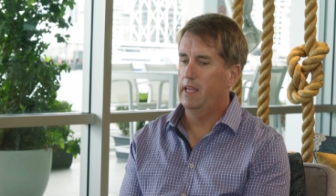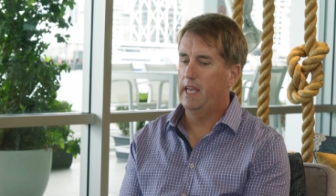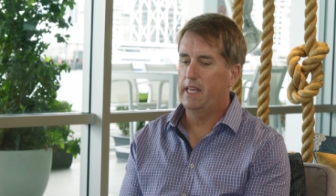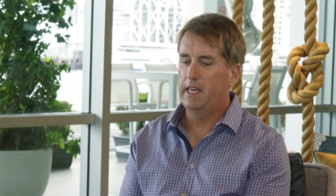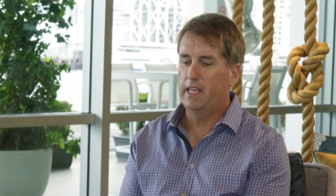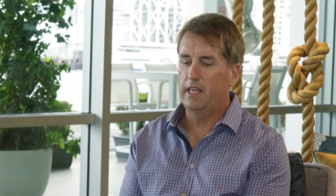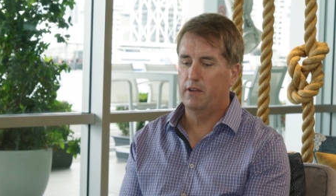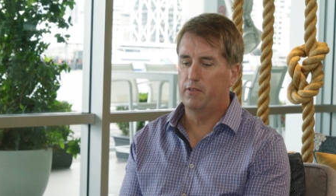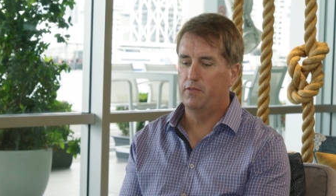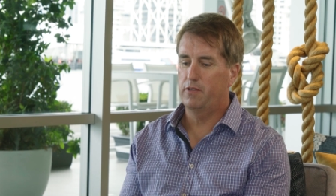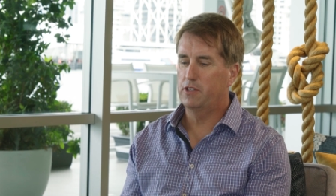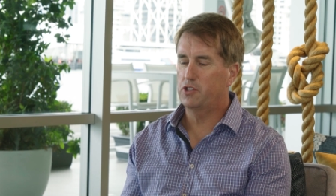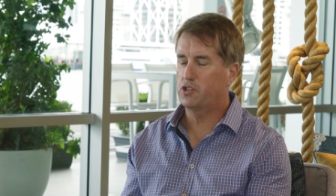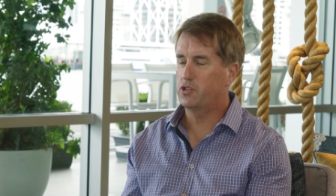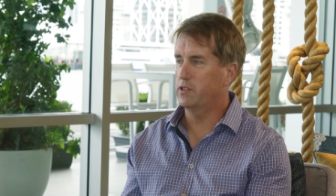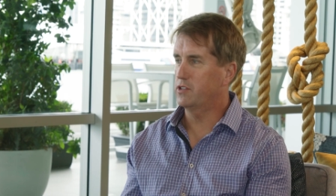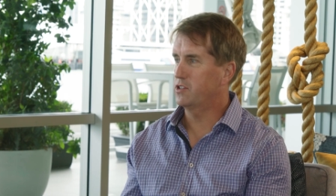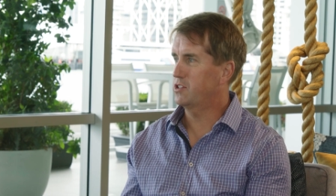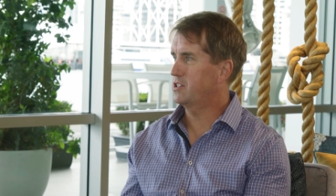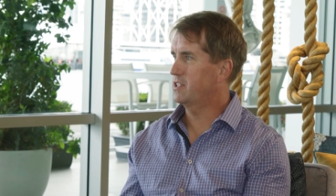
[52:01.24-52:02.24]
And out of
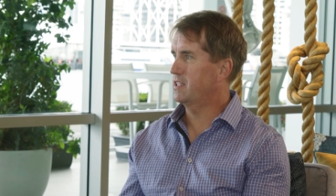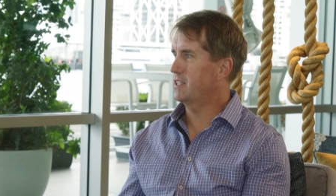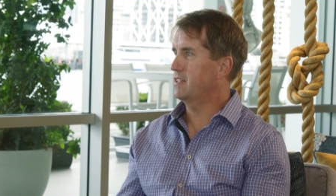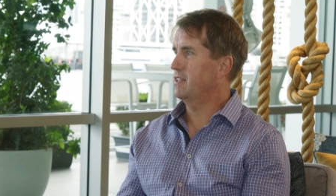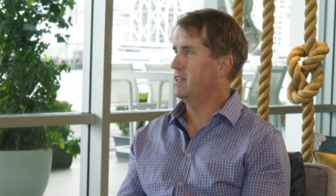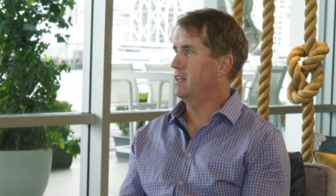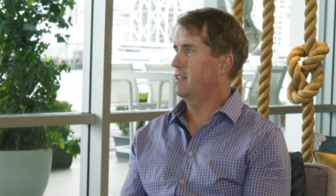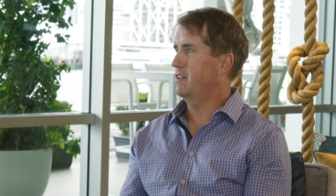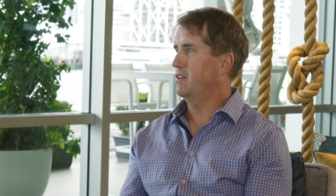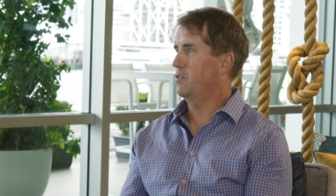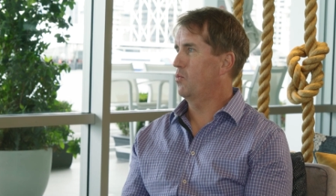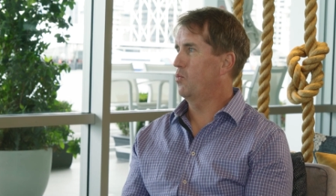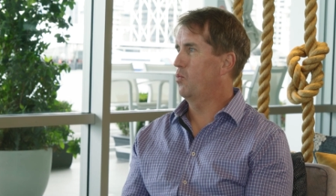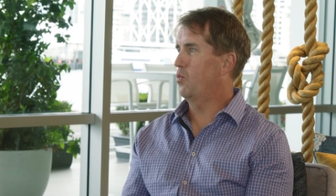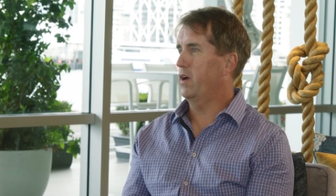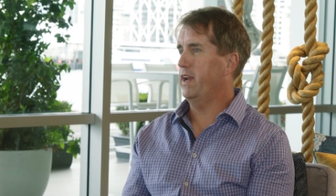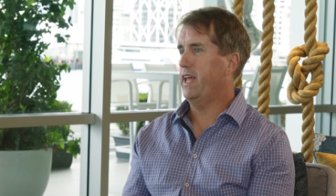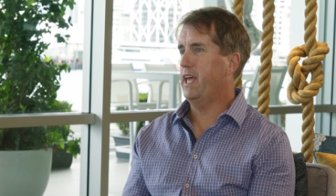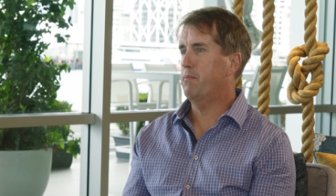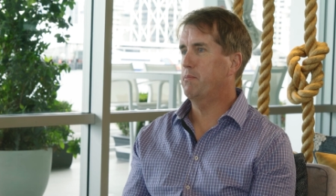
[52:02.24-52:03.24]
interest,
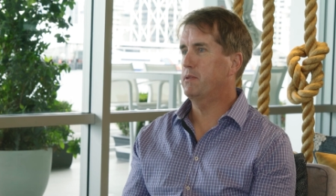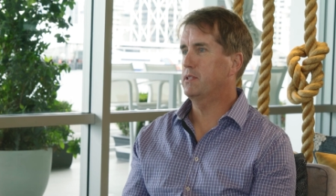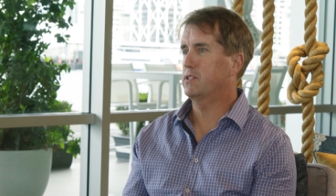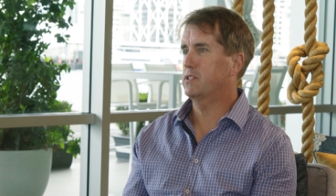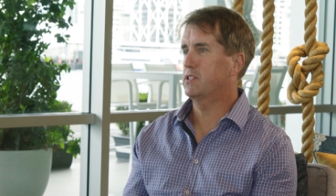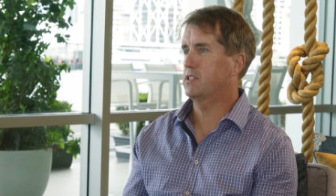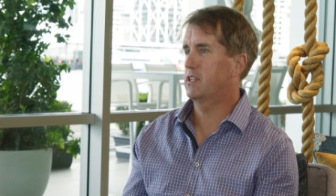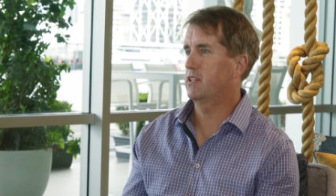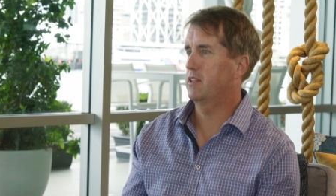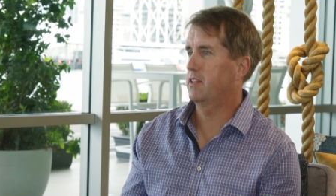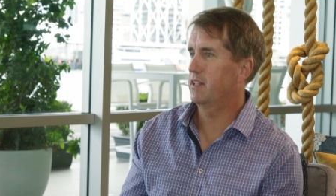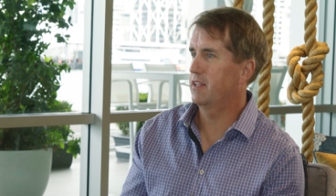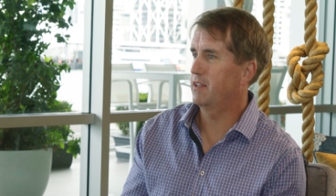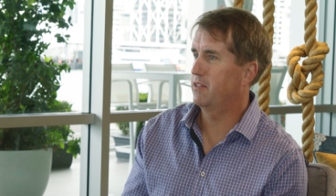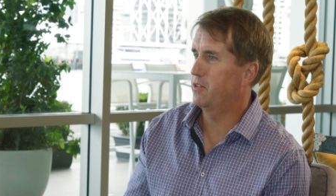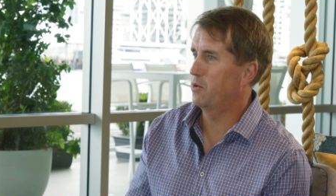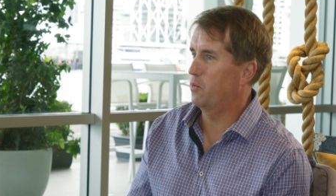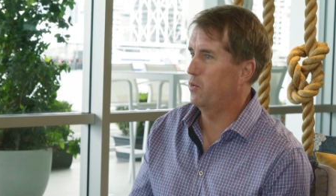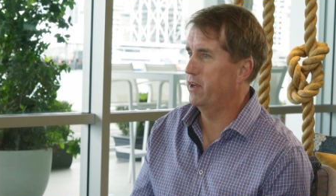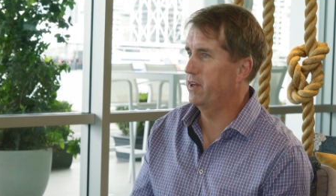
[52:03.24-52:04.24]
what happens to the,
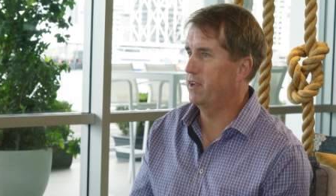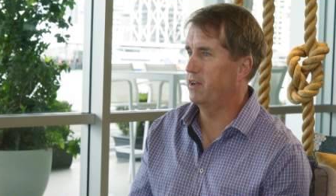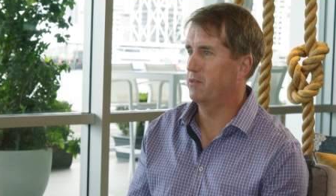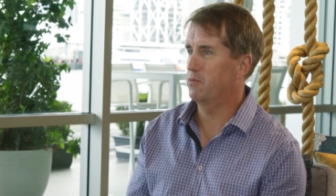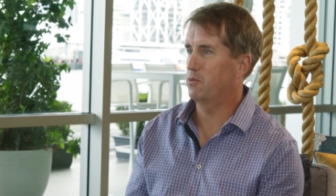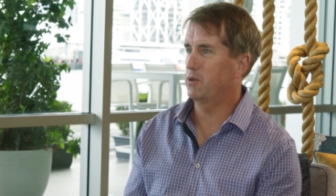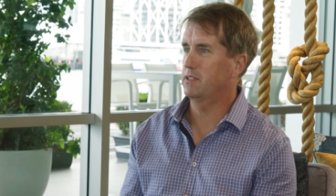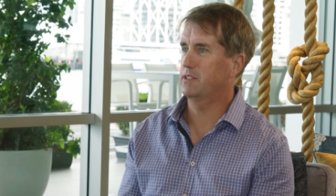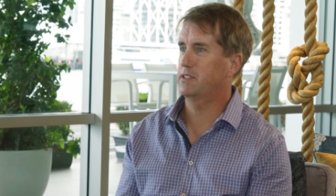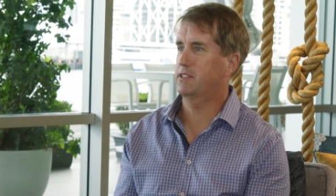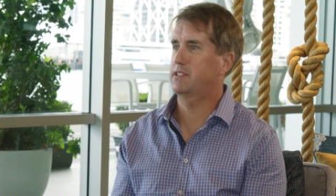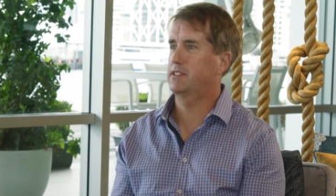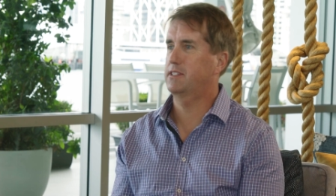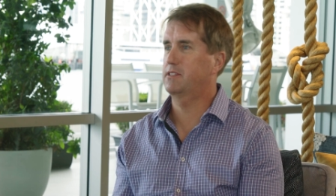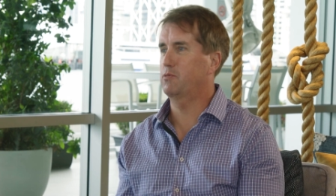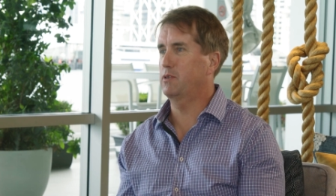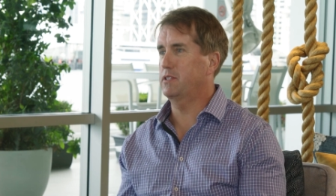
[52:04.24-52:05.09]
the winner? What's